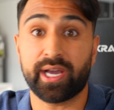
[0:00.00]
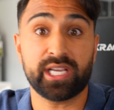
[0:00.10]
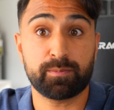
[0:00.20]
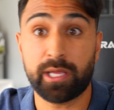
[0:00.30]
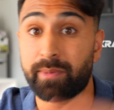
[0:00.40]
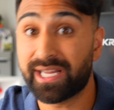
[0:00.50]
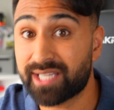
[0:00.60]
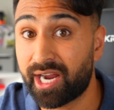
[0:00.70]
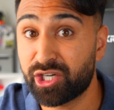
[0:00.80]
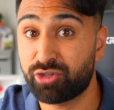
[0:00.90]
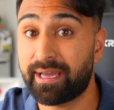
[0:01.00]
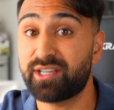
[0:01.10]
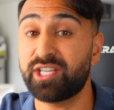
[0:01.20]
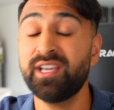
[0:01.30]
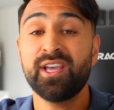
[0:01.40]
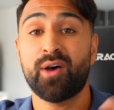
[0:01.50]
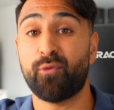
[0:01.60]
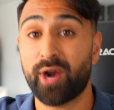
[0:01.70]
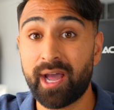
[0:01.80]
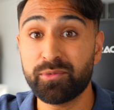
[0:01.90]
I explain my entire strategy of
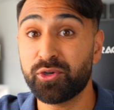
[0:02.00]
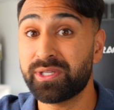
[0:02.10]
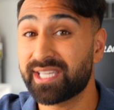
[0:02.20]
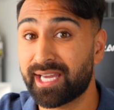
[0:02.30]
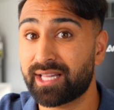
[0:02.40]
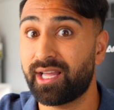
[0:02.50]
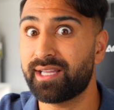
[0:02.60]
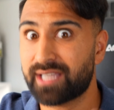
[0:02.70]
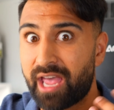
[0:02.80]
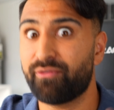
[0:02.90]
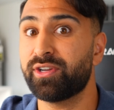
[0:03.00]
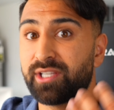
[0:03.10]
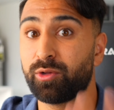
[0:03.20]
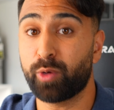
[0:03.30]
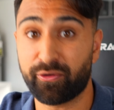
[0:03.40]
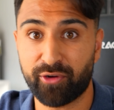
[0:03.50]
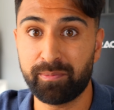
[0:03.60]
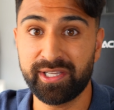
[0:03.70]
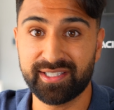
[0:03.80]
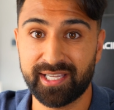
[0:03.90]
what I'm doing to get clients every single week
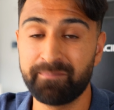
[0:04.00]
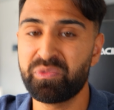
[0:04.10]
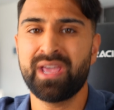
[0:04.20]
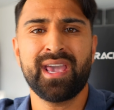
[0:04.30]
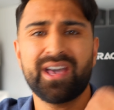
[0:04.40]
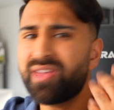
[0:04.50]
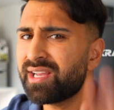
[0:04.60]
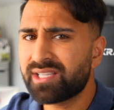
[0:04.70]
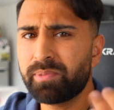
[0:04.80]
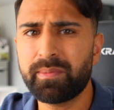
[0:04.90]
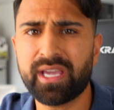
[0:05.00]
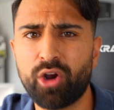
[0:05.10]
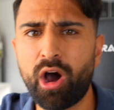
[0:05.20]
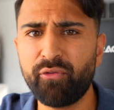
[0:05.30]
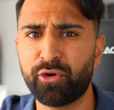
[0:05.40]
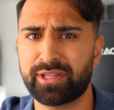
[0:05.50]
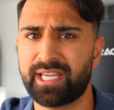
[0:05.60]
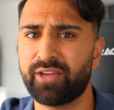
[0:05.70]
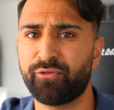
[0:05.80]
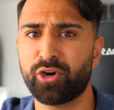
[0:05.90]
from LinkedIn. And then I simply make an offer at
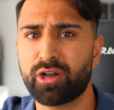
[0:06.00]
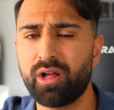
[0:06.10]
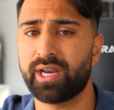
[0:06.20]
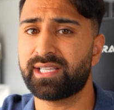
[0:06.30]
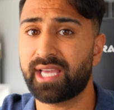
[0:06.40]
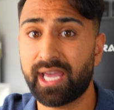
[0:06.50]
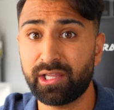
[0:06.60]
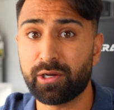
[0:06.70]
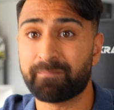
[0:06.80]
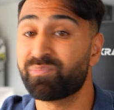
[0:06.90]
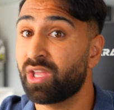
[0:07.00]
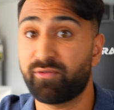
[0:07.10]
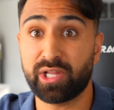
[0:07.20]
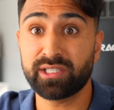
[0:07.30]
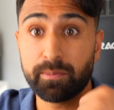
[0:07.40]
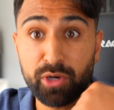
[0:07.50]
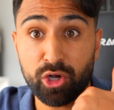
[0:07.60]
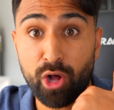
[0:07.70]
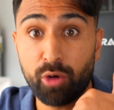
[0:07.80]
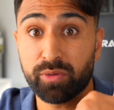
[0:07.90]
the end for a call. And I say, hey, look, if you'd like to book
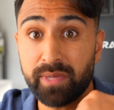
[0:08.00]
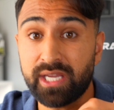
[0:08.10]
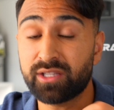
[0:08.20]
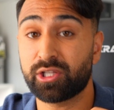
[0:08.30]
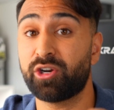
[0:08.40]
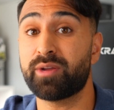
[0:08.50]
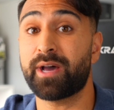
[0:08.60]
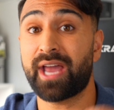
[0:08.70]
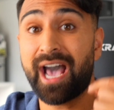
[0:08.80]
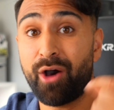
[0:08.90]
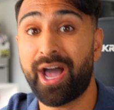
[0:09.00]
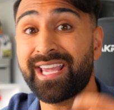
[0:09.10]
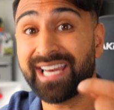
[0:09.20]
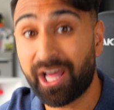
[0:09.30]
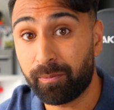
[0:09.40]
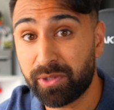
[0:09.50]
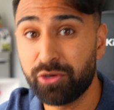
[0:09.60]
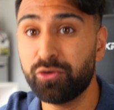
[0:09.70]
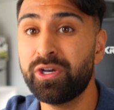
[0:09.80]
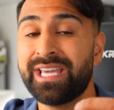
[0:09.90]
a call with me to learn about how I can help
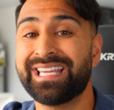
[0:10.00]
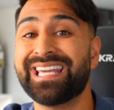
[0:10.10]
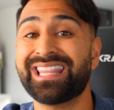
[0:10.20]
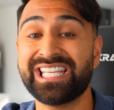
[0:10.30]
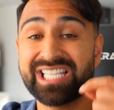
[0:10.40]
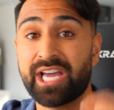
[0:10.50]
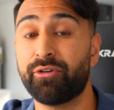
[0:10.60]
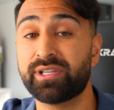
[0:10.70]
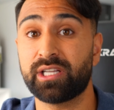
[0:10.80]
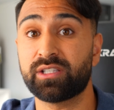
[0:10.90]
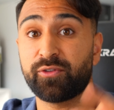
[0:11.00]
you get these kind of results for